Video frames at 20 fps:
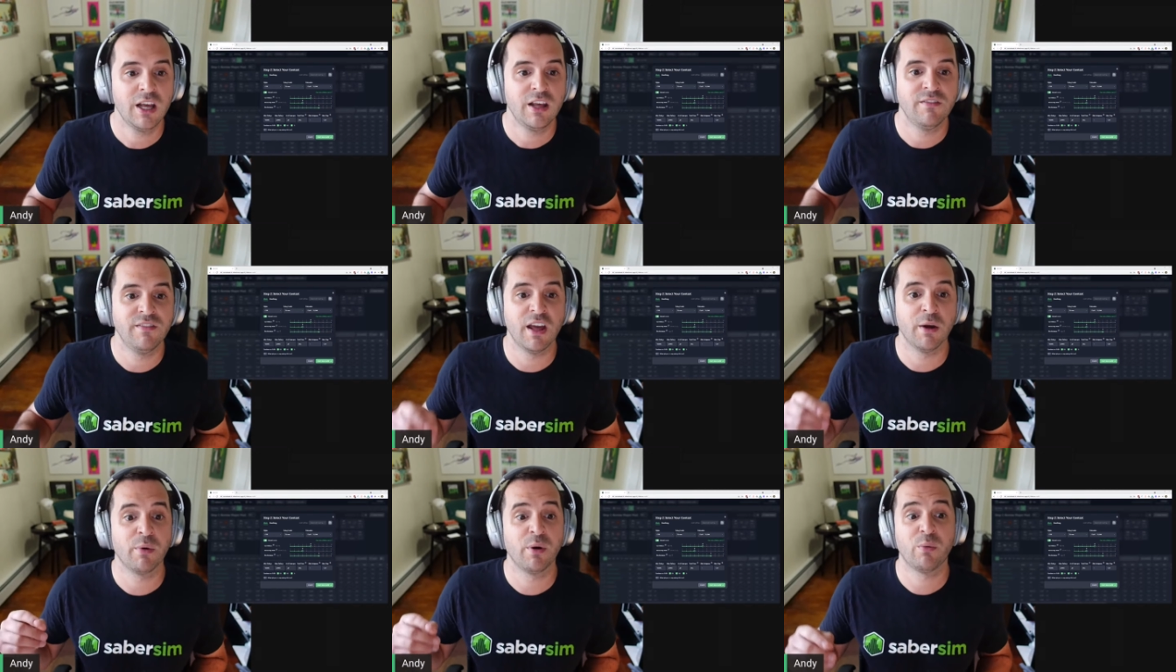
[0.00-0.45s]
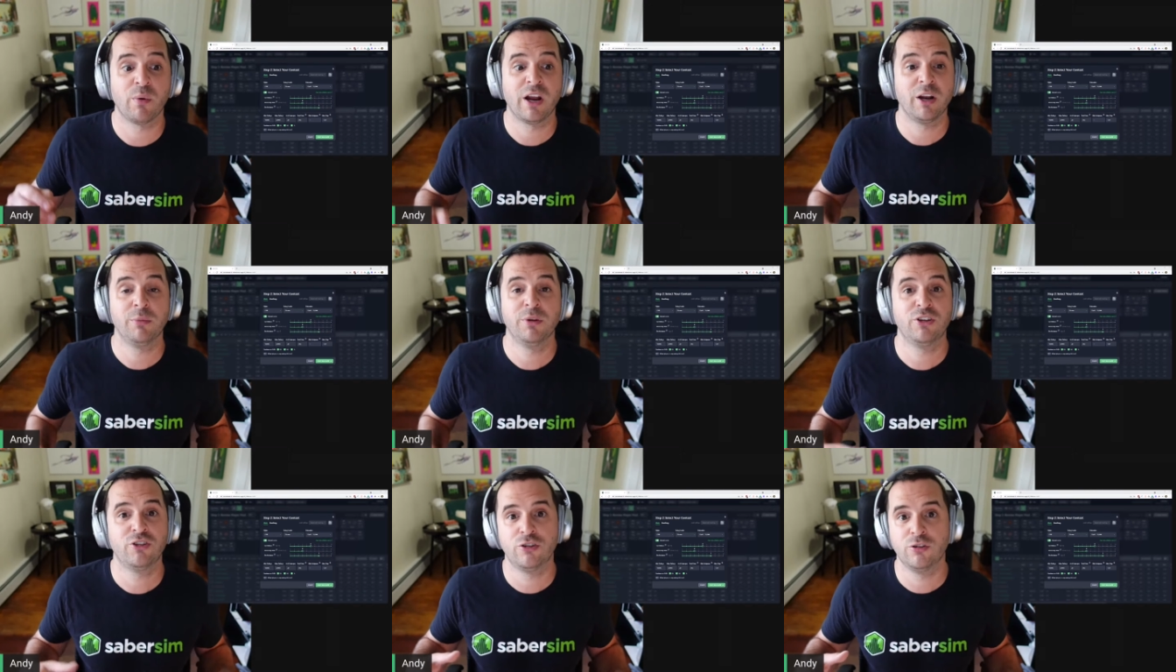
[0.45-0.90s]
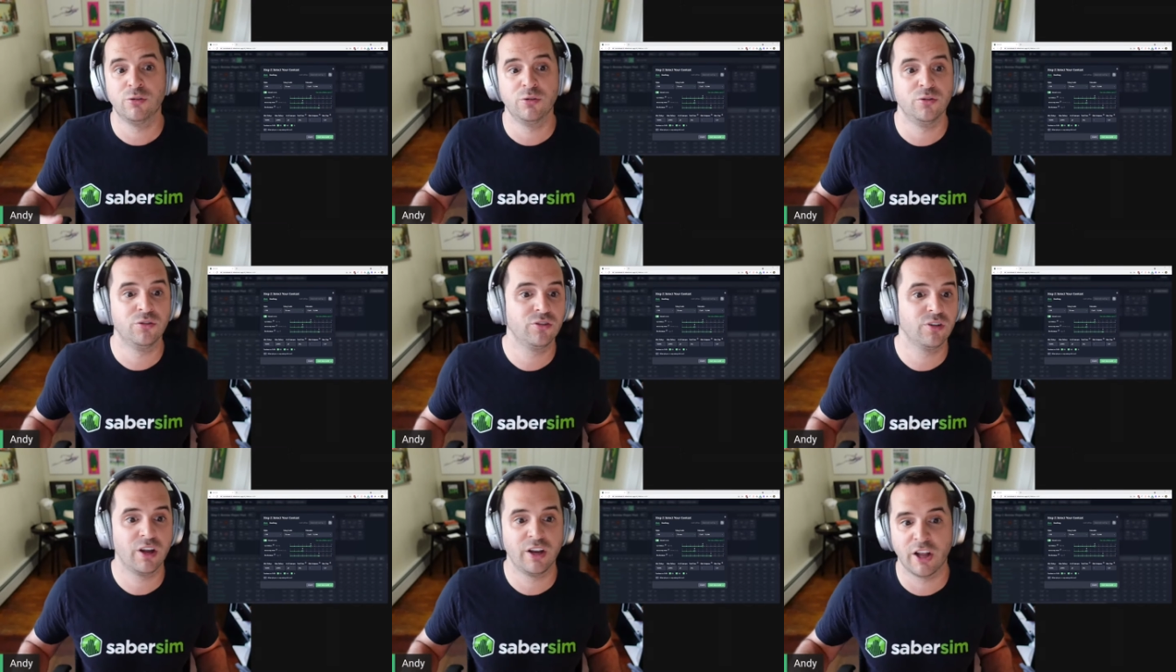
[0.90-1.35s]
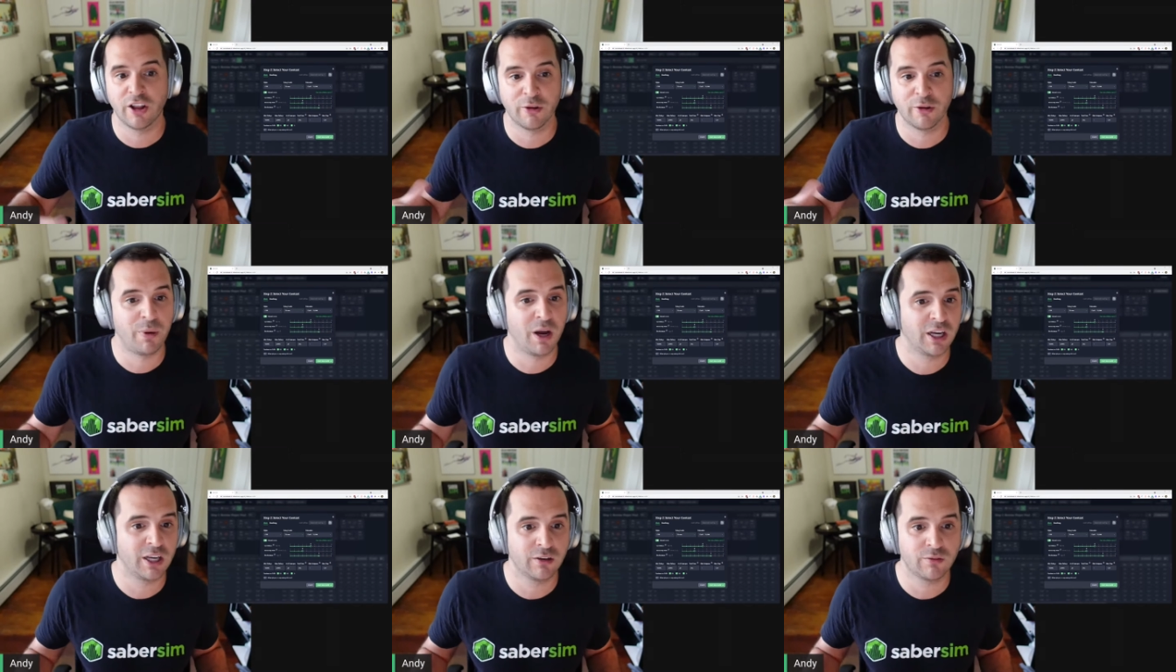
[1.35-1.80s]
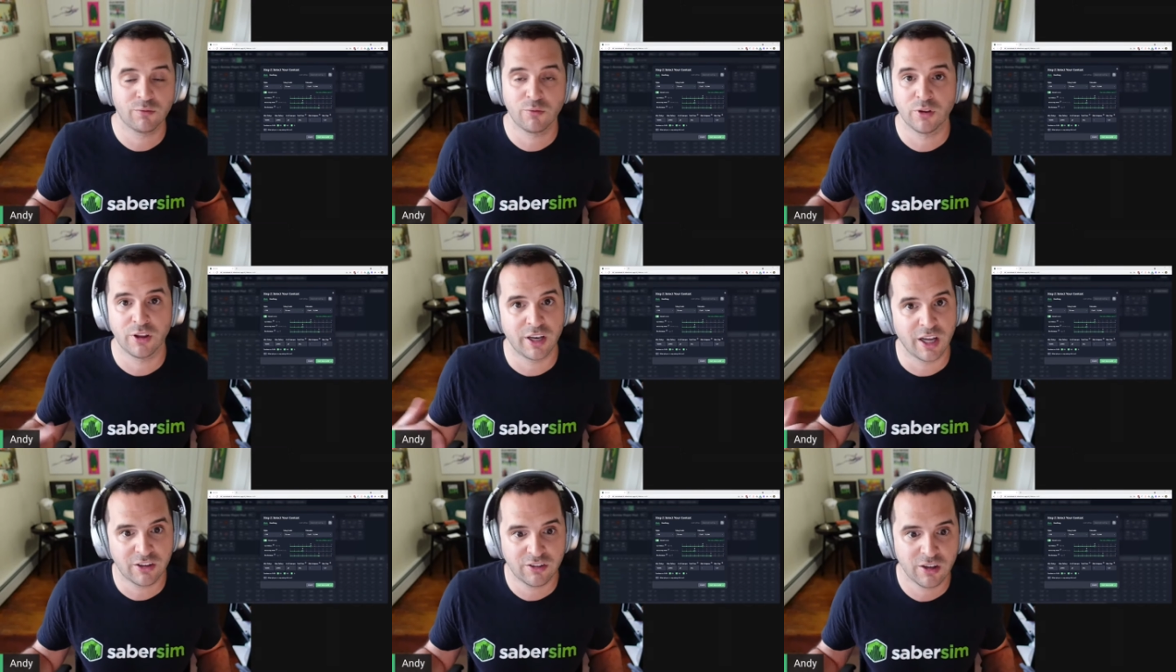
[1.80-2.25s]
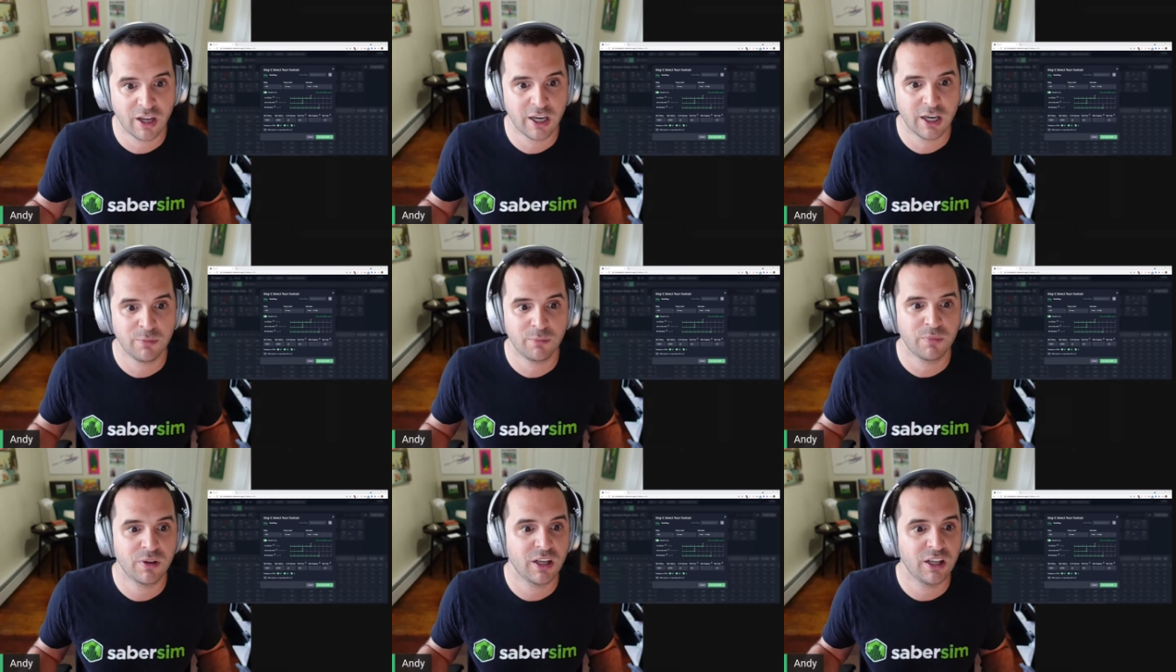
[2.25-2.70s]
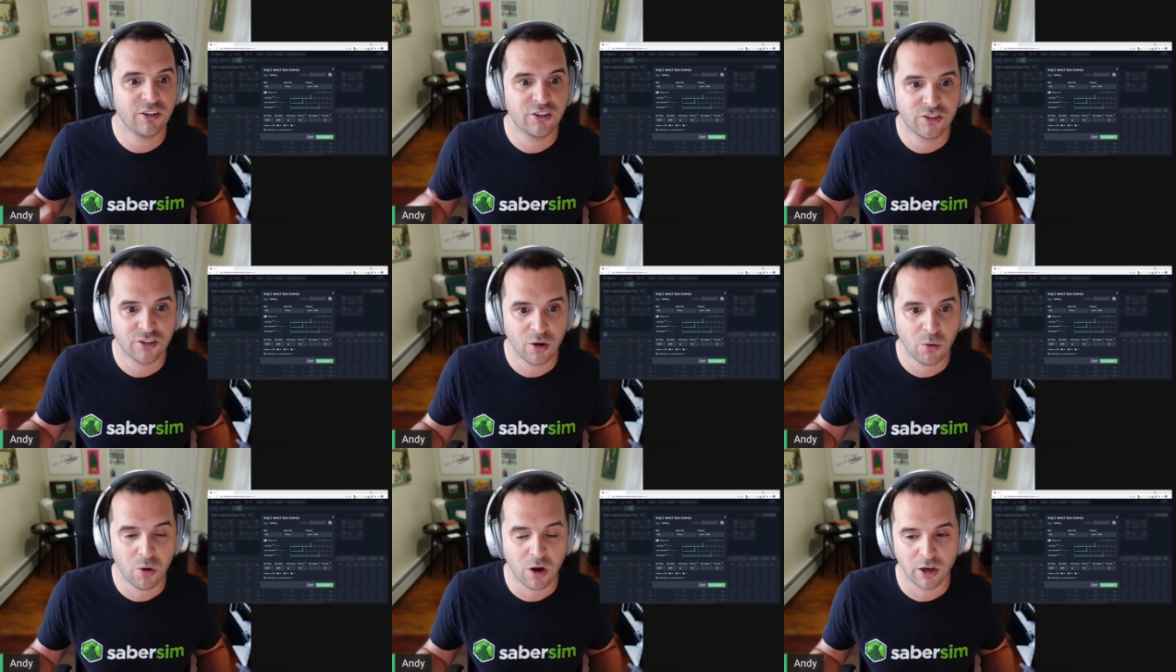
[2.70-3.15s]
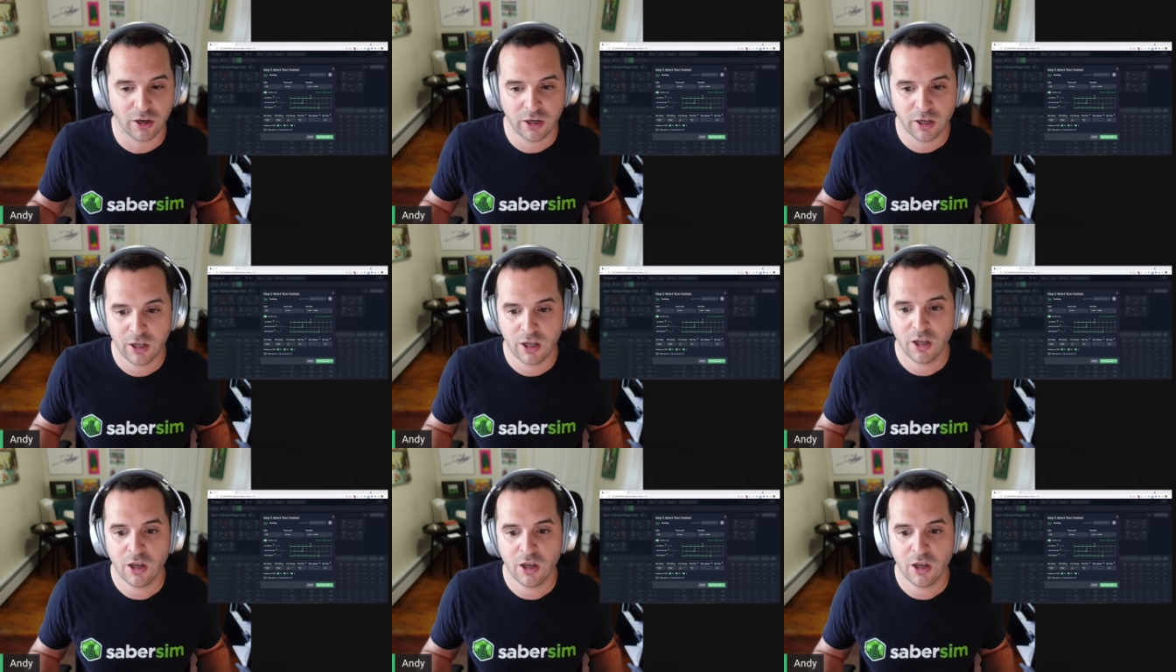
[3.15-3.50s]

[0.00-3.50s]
Then we randomly choose another bucket for the next lineup, and so on.